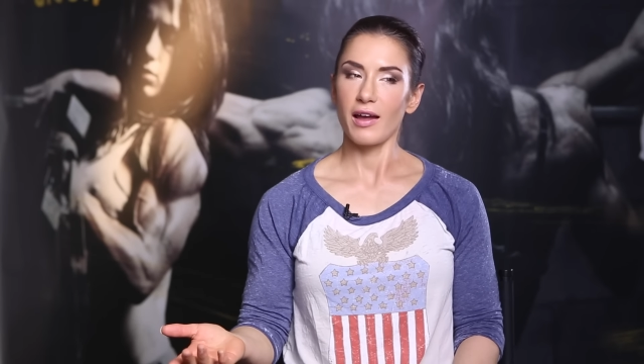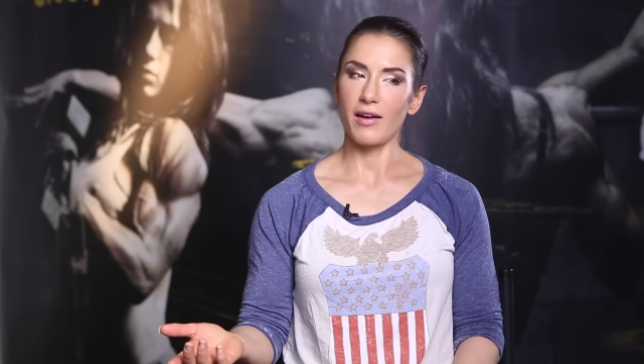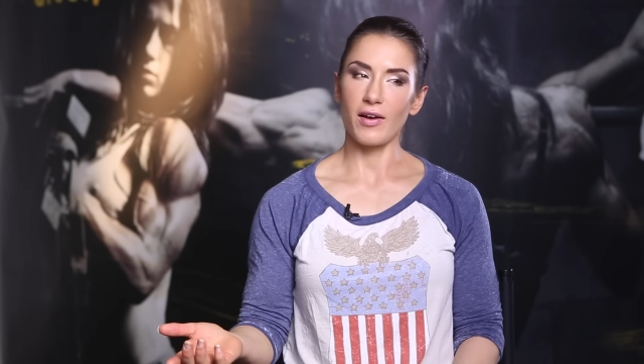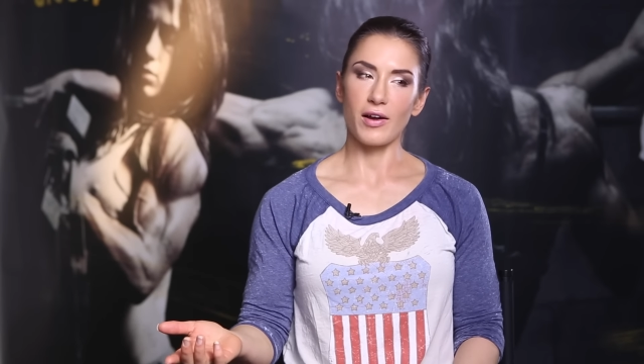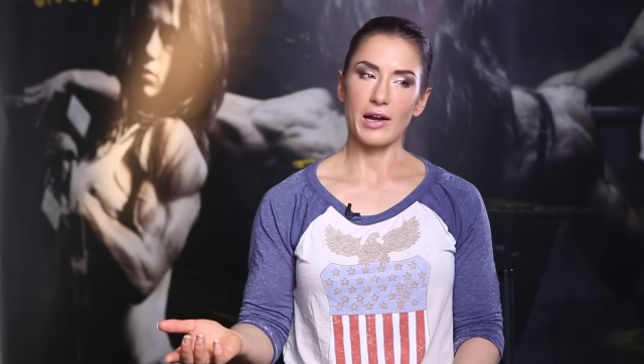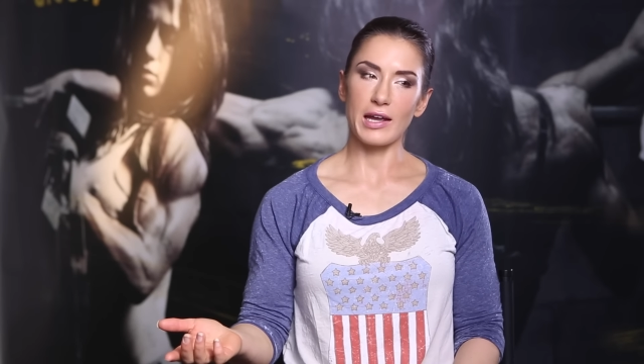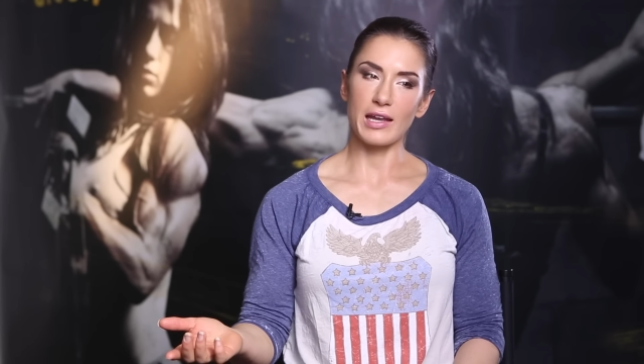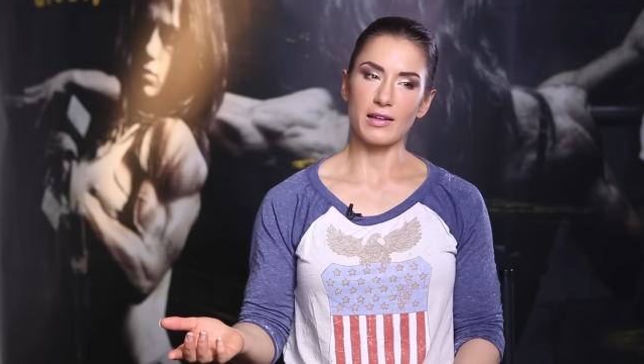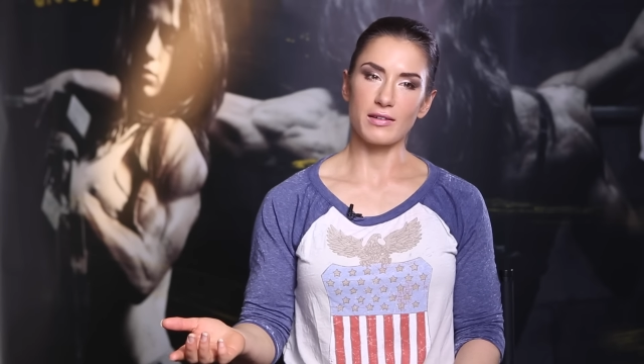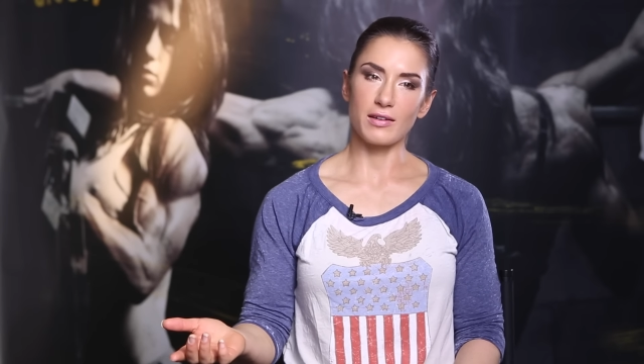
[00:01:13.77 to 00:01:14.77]

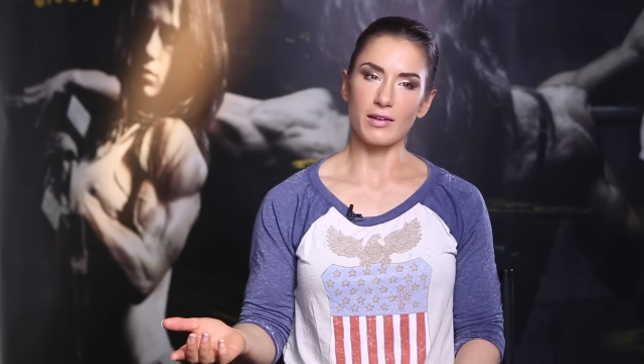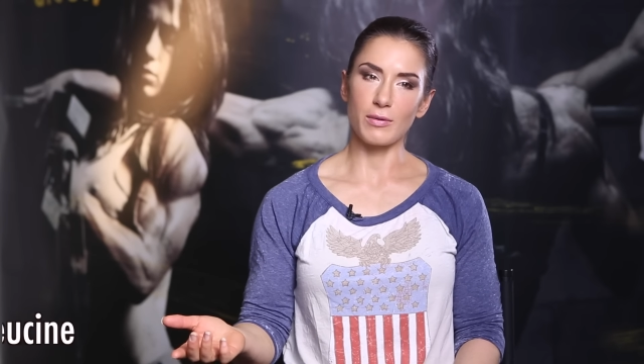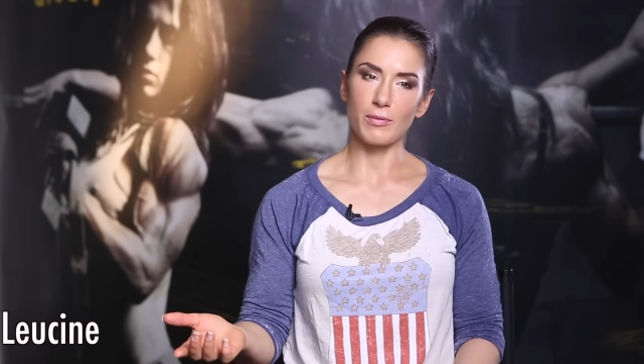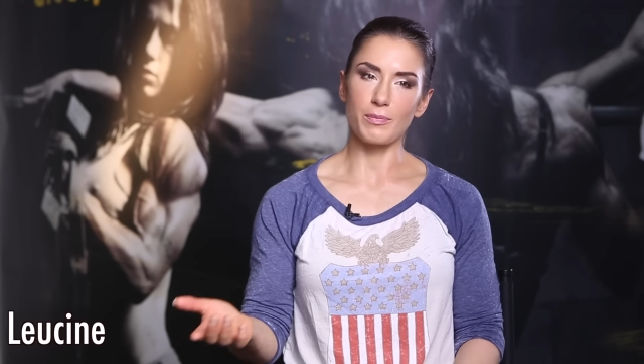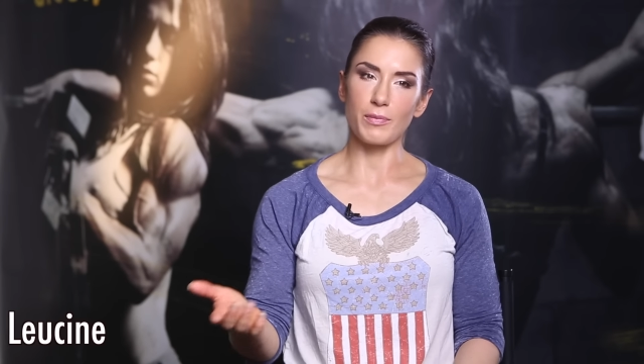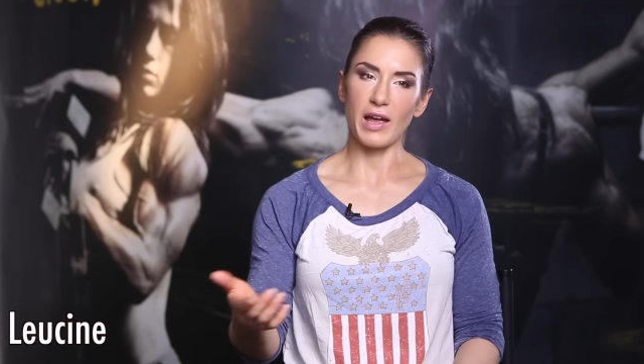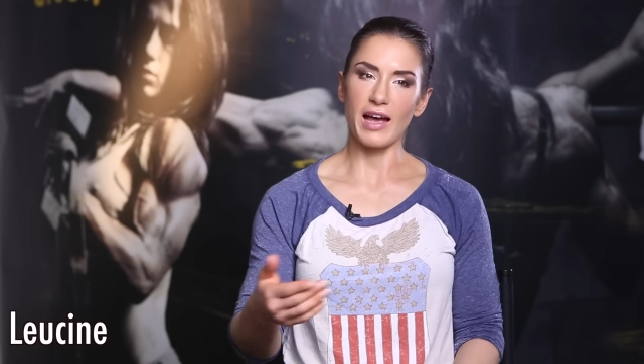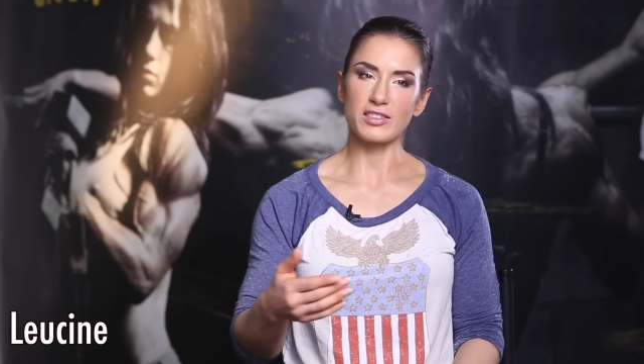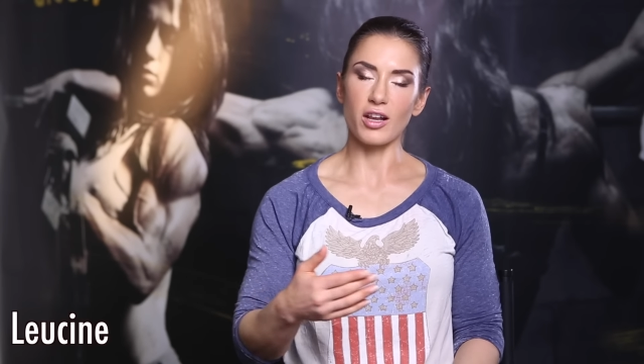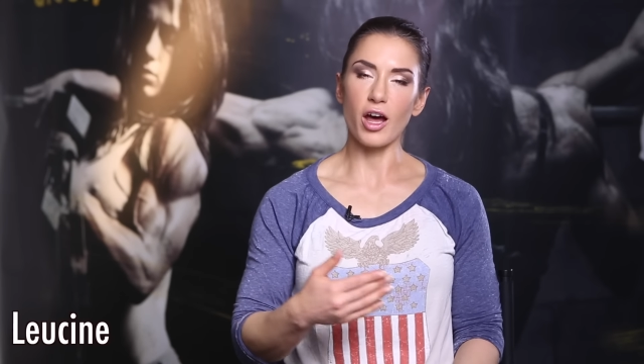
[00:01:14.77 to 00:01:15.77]
It
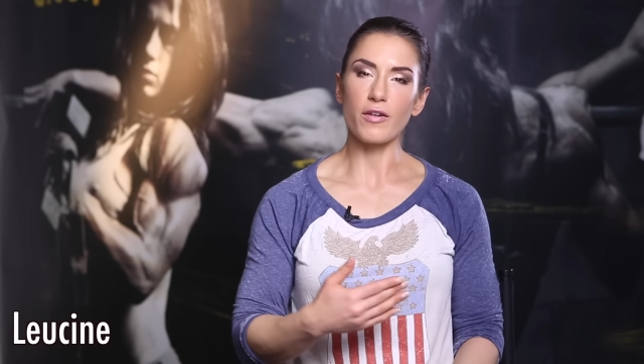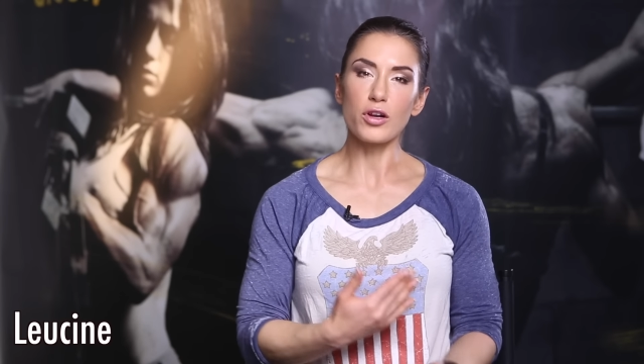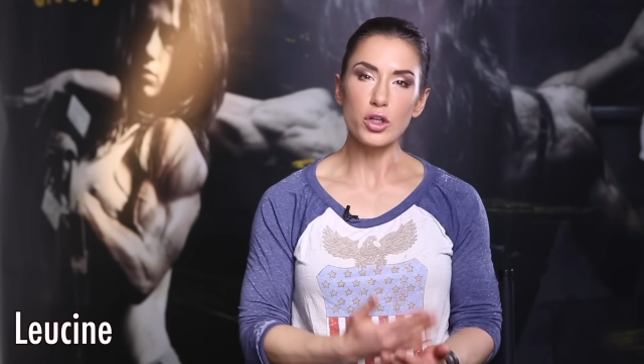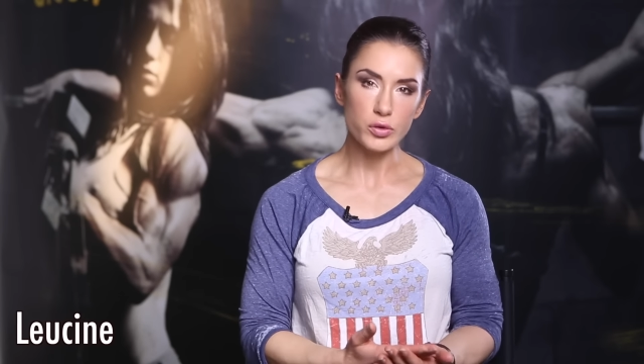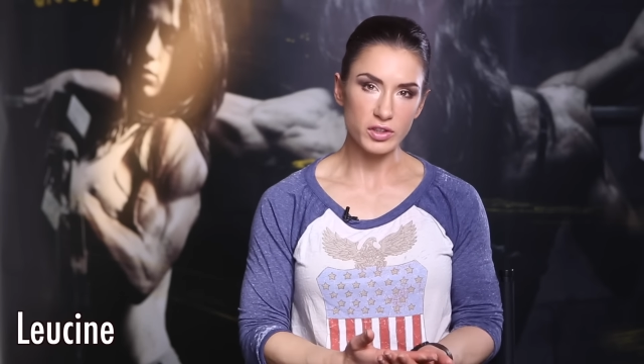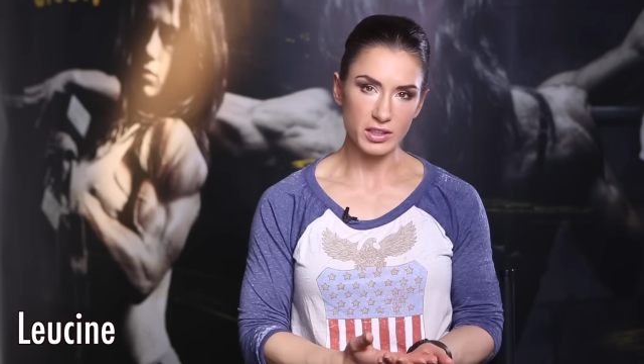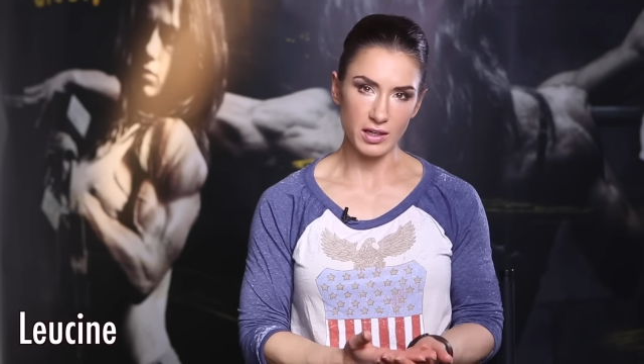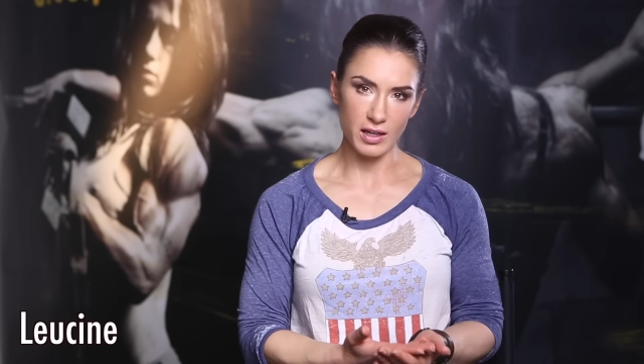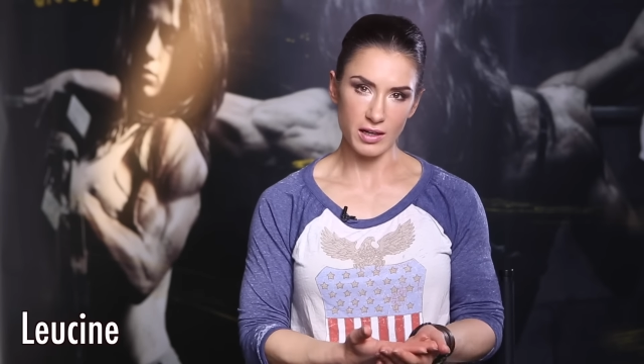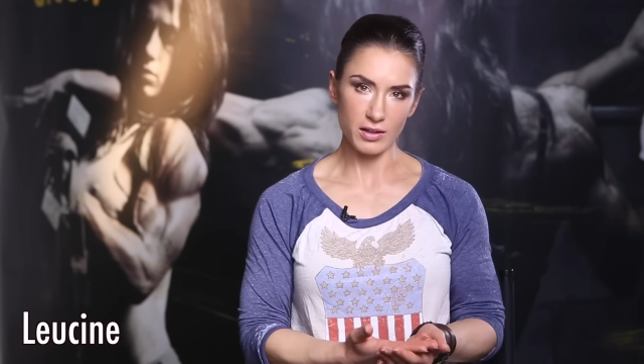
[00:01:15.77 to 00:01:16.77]
has a lot of
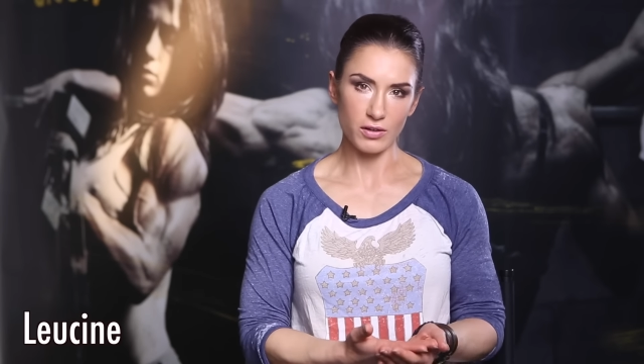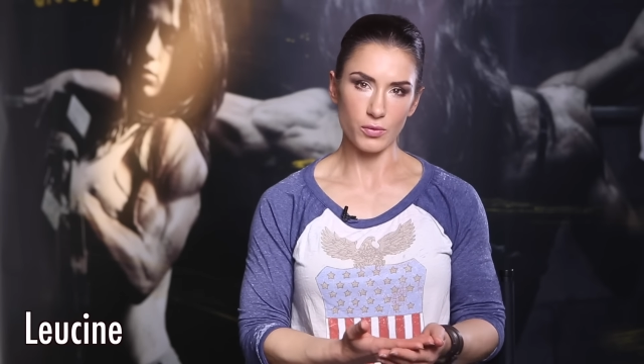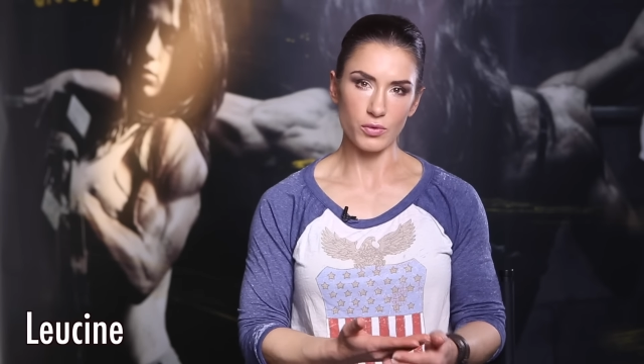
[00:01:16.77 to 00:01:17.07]
leucine in it,